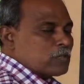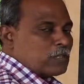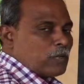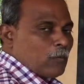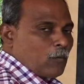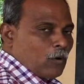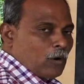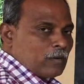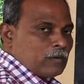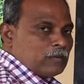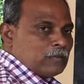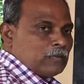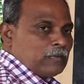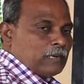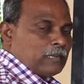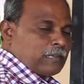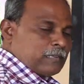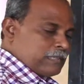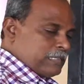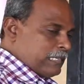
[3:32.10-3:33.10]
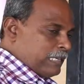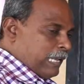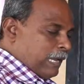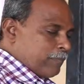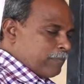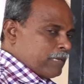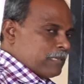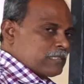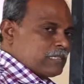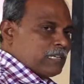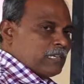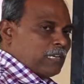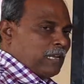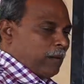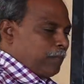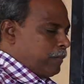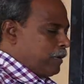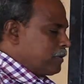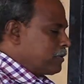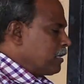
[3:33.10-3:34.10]
same. 1 capital
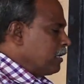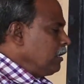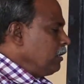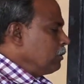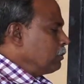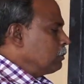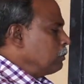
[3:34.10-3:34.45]
C,